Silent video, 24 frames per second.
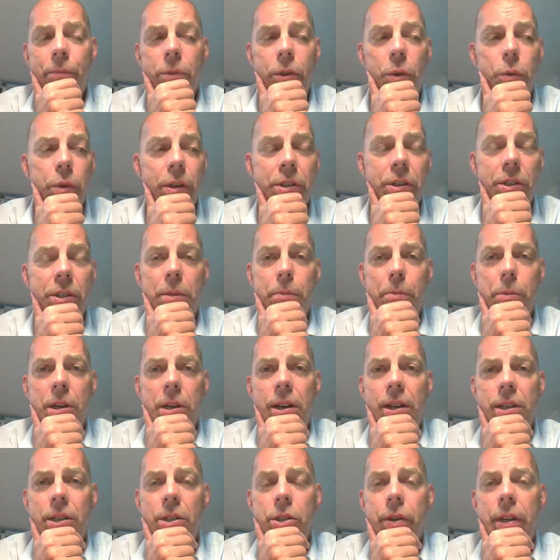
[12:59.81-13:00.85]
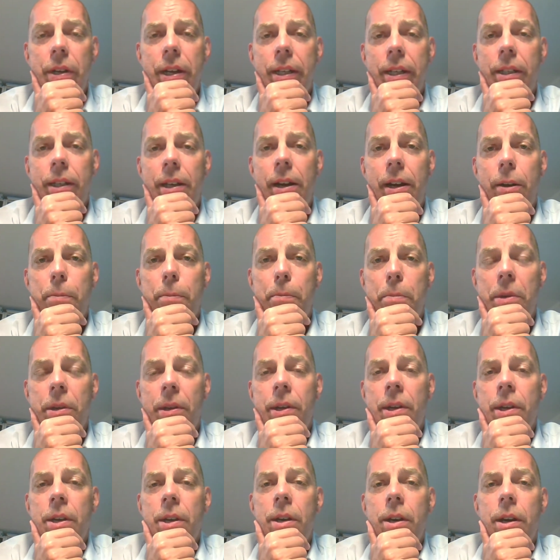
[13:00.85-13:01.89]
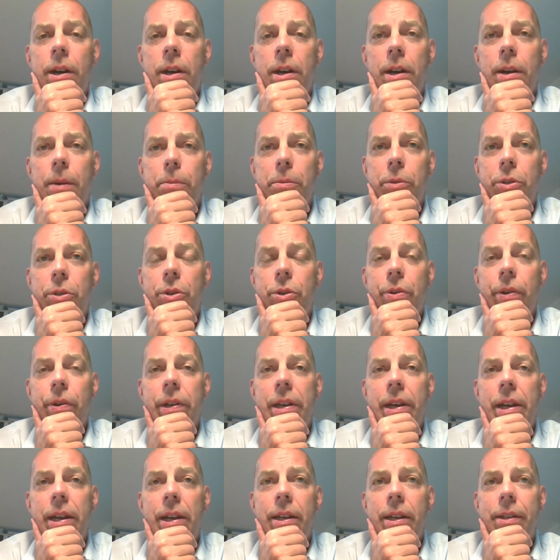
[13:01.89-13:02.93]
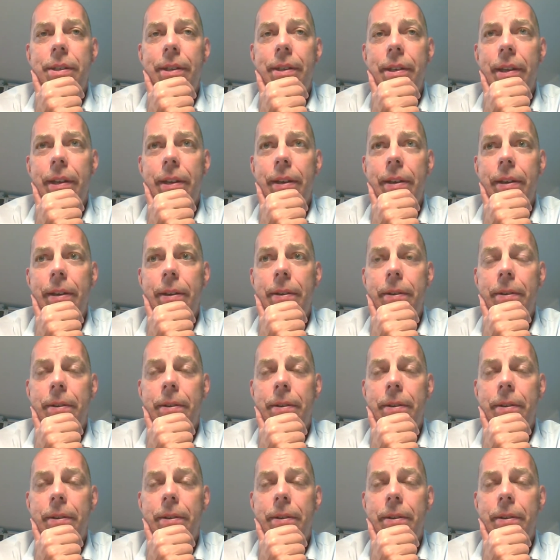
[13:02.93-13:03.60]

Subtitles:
with some contract help, create in